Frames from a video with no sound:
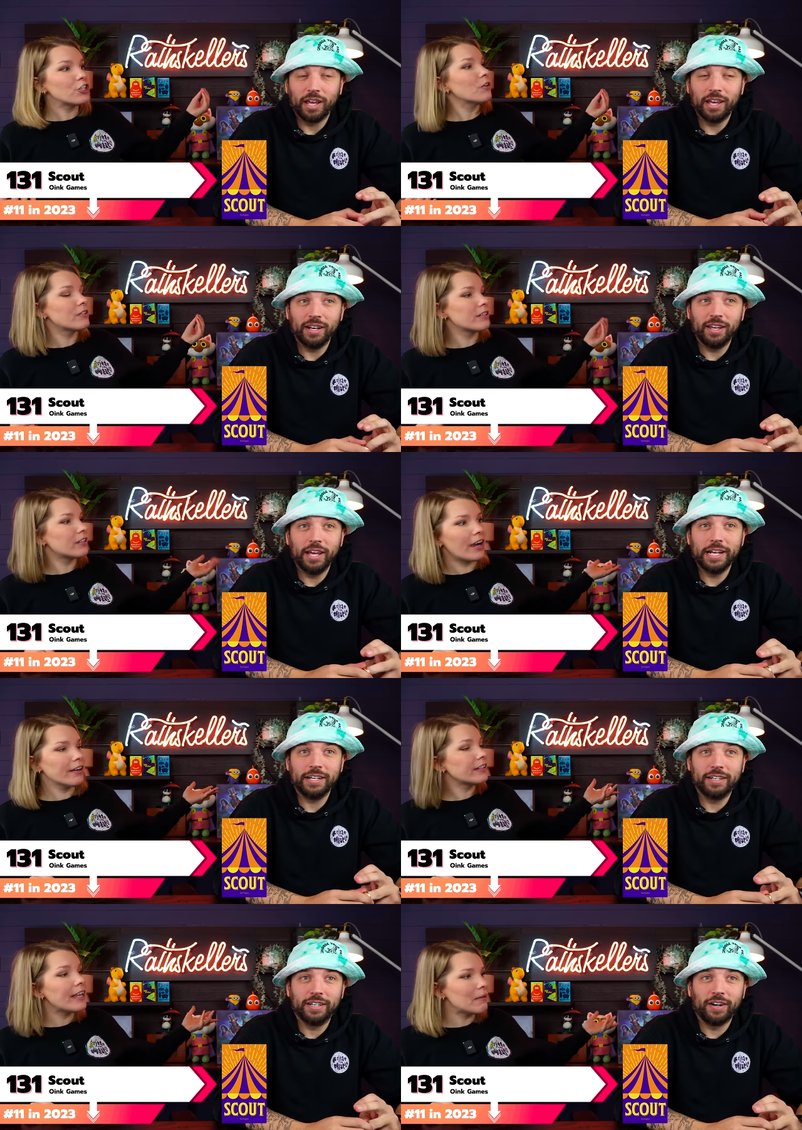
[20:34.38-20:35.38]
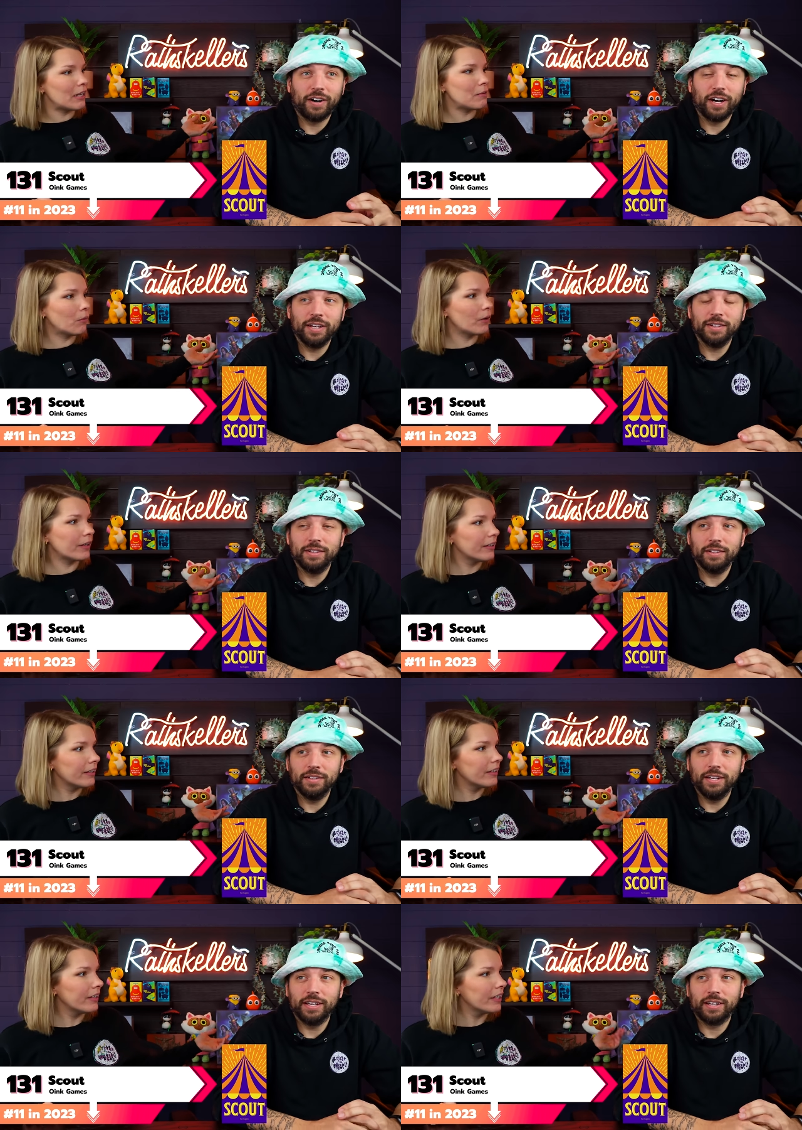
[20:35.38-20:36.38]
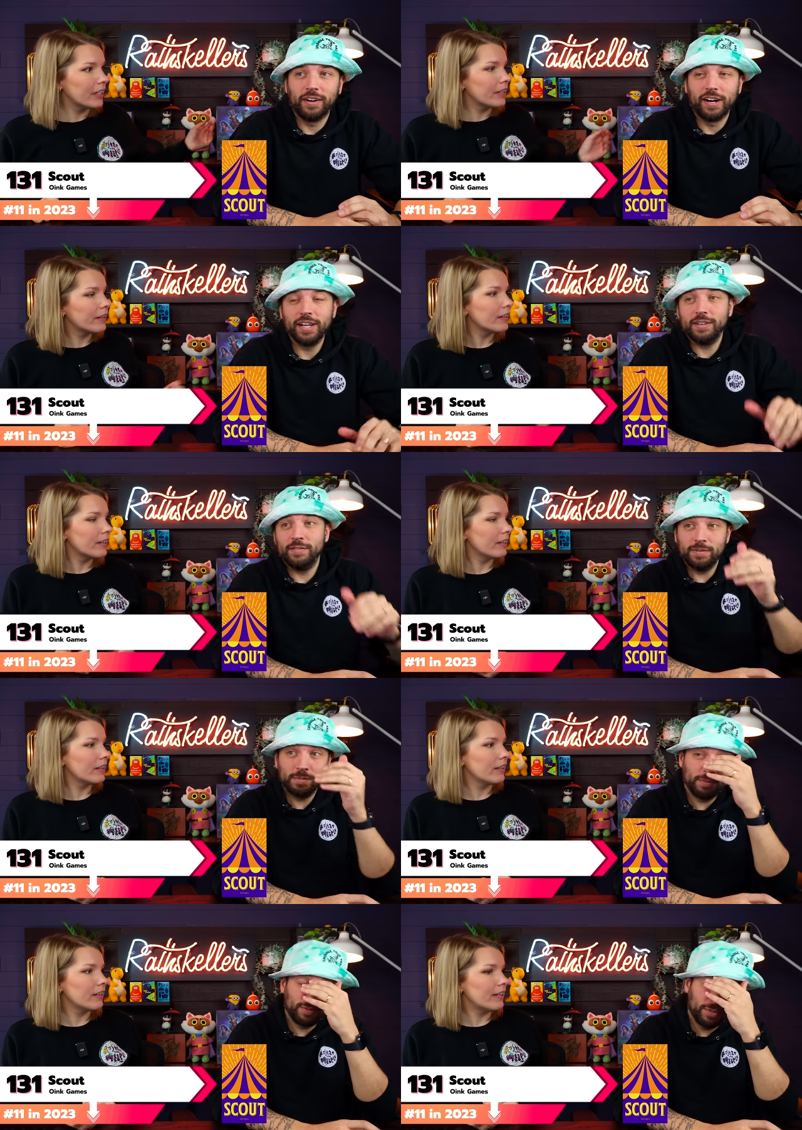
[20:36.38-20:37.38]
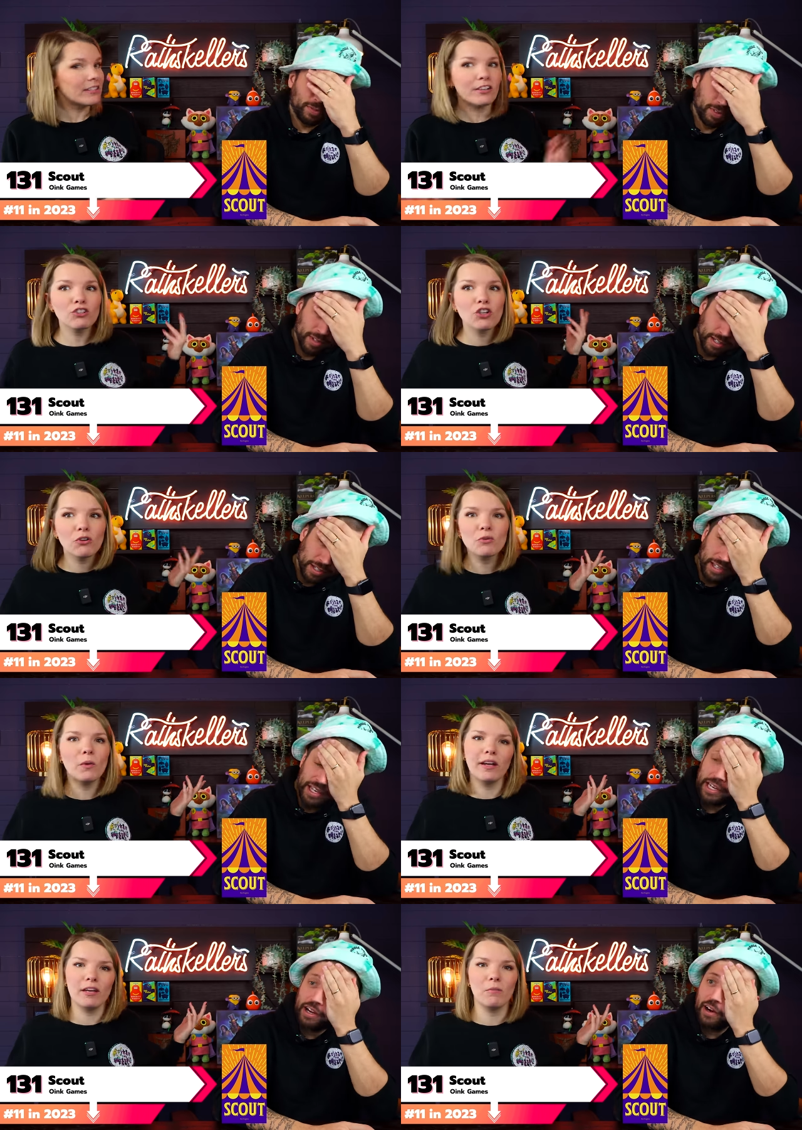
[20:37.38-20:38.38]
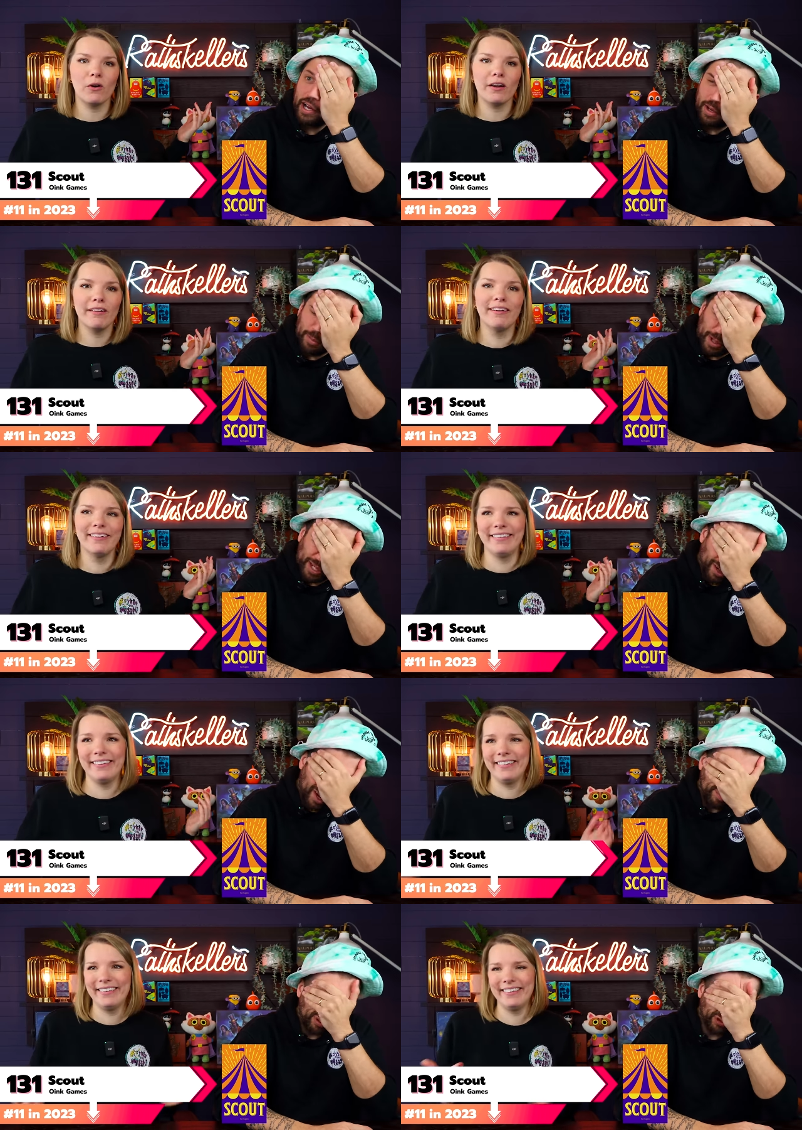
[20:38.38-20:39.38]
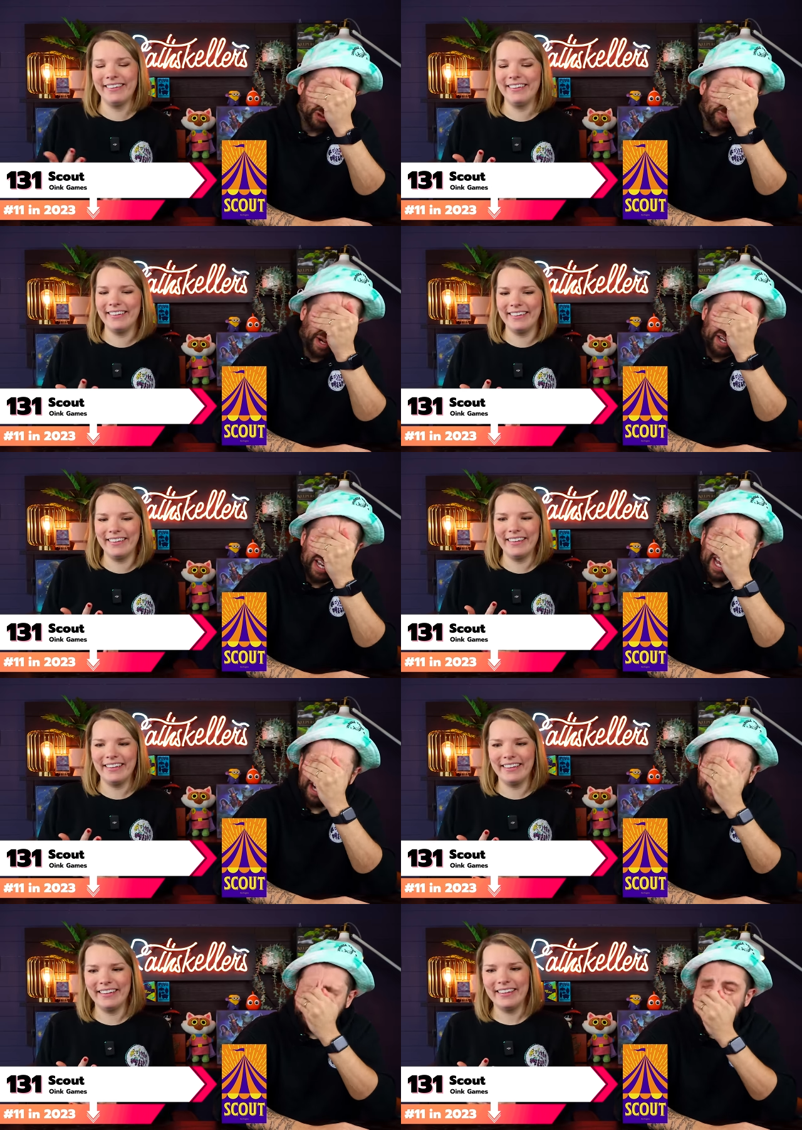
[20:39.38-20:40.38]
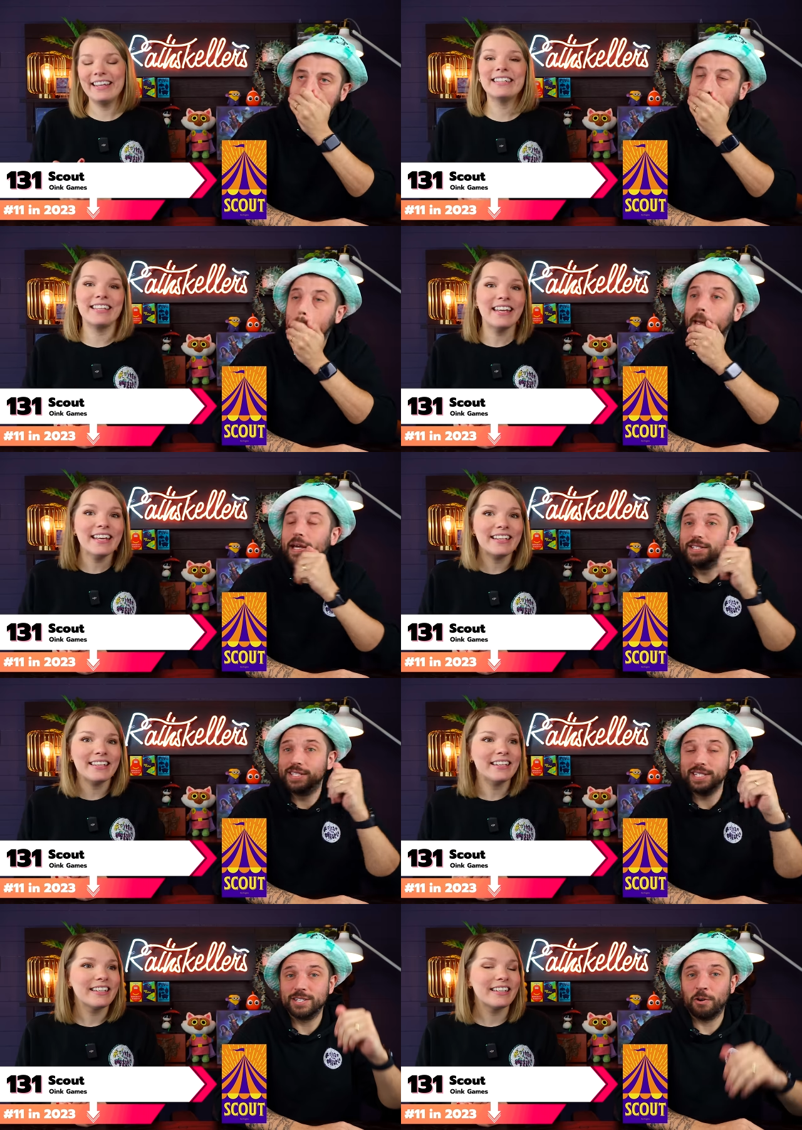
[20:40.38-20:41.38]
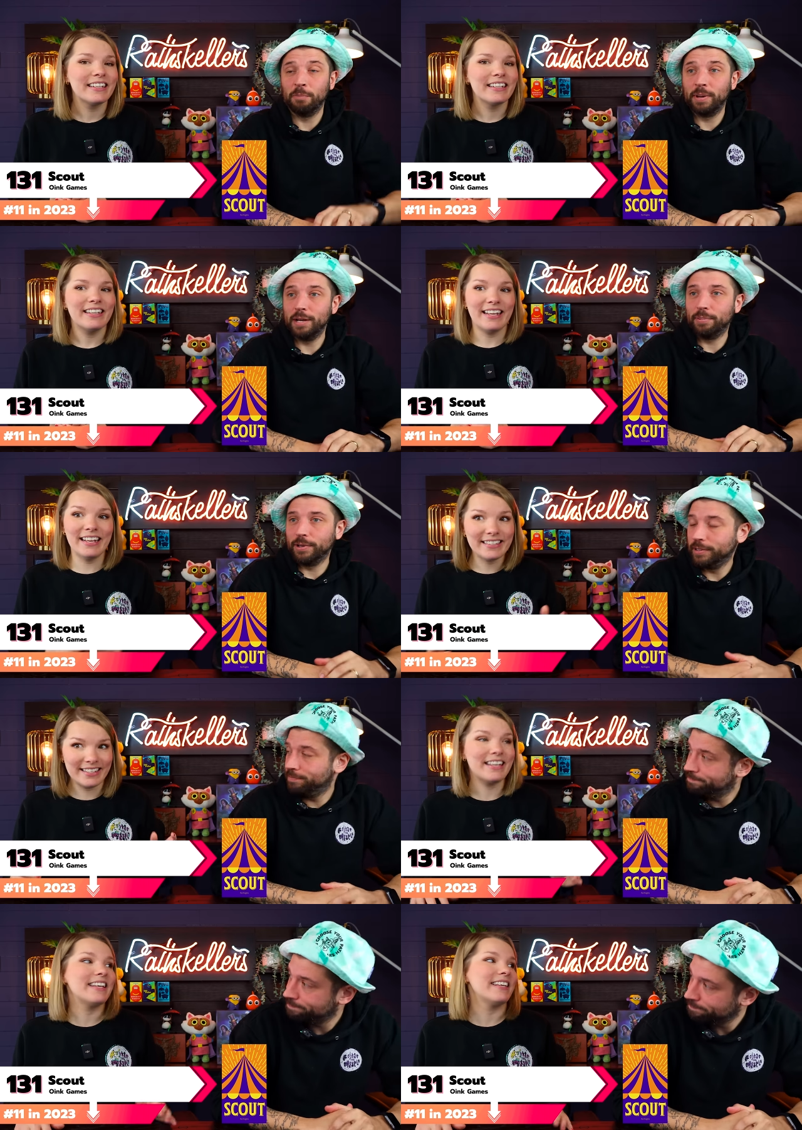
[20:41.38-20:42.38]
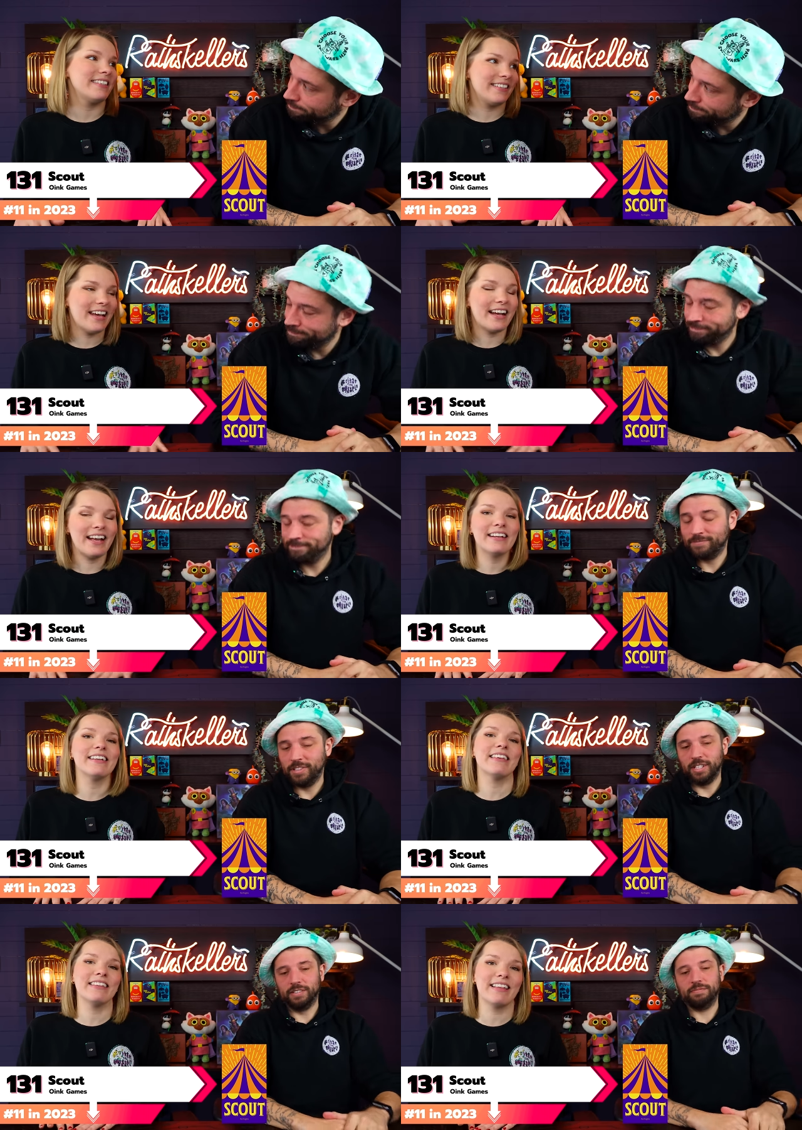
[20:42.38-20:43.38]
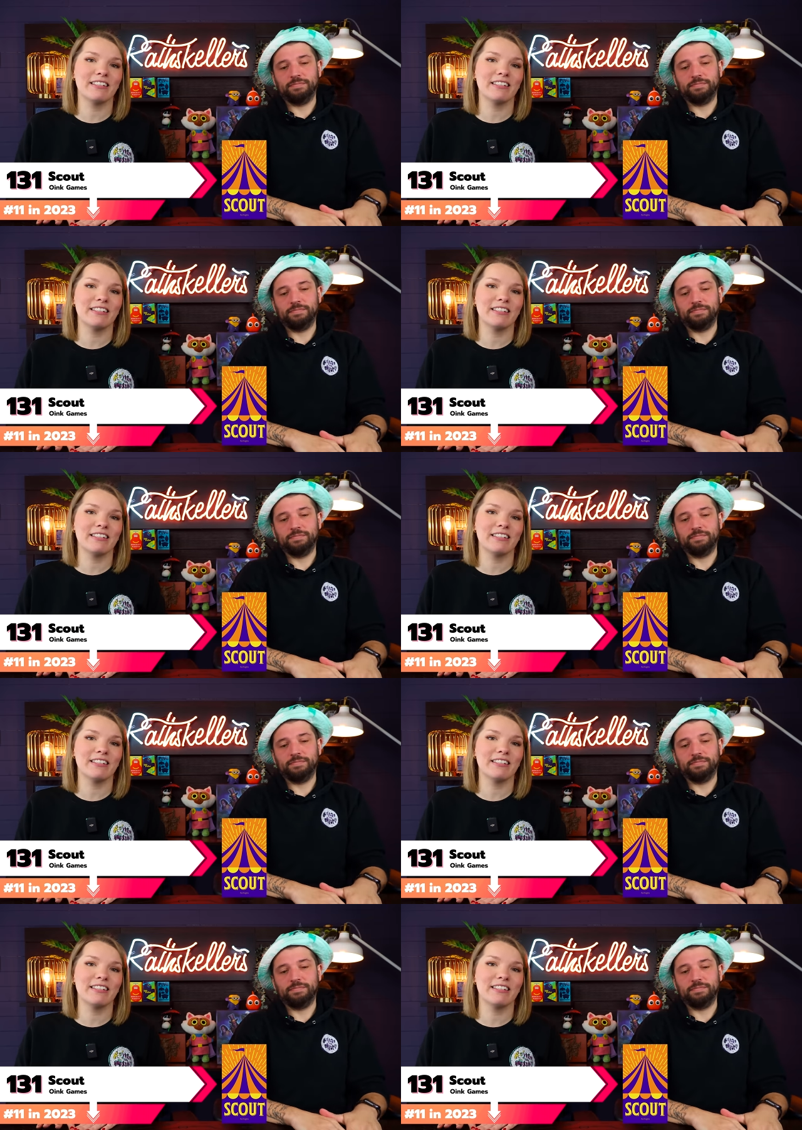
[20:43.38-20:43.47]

Speaker 1: chosen it, it card got, game anymore. It got...
Speaker 2: It's not the chosen
Speaker 1: one. It anymore. got it got pulled by Nana. It did. And Sea Salt and Paper.
Speaker 2: It did. Yeah, and
Speaker 1: I yeah. think